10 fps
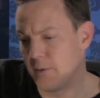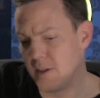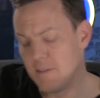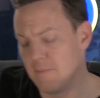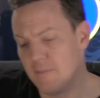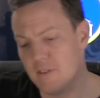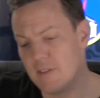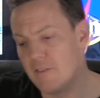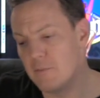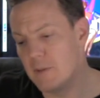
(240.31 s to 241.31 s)
really
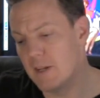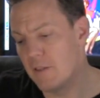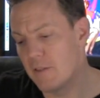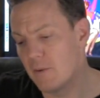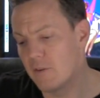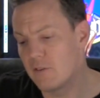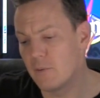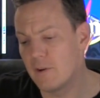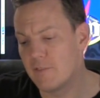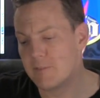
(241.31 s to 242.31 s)
saved me anything
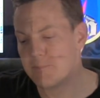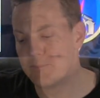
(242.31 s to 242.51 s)
whatsoever.